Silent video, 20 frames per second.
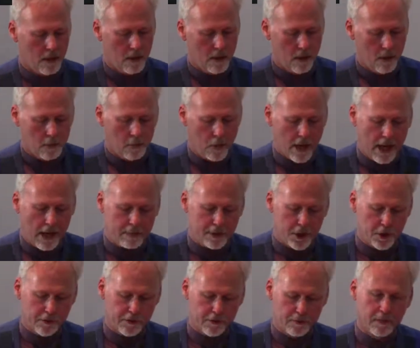Perhaps
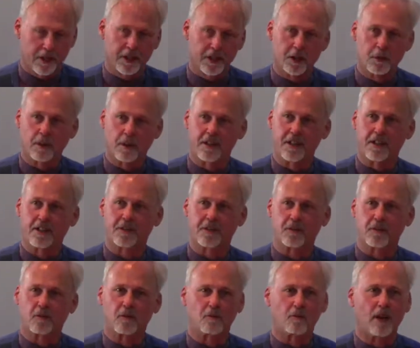you're familiar with this
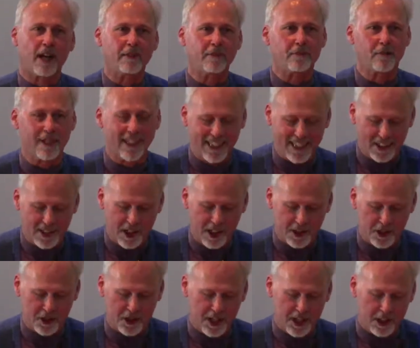rightfully
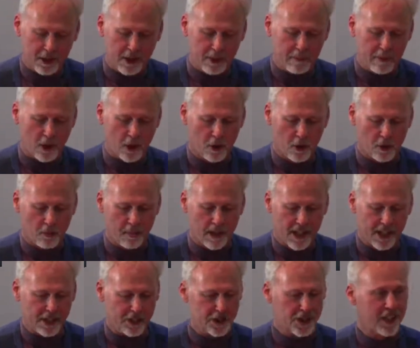legendary poem
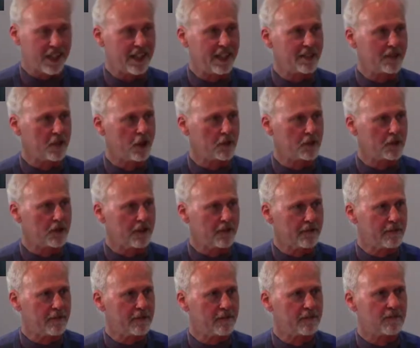by Jenny
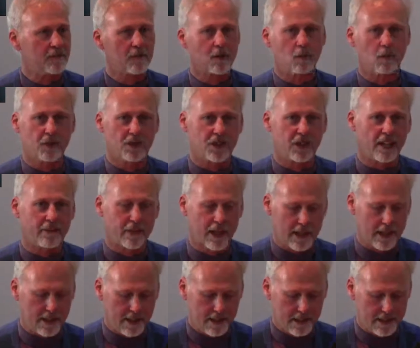Joseph, which I've
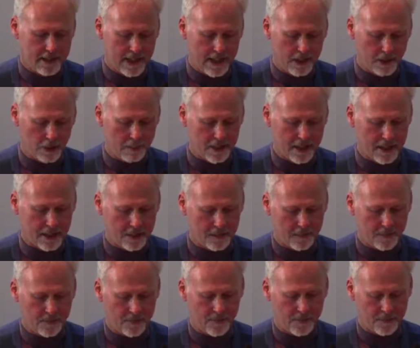edited down a bit.
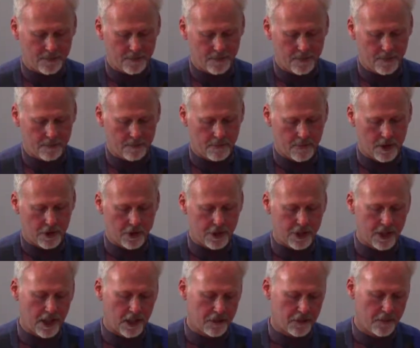She
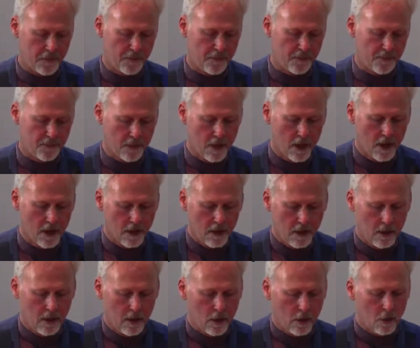says,
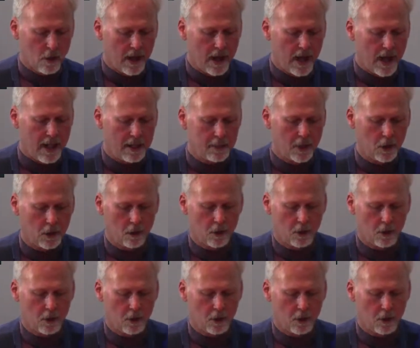"When I am an old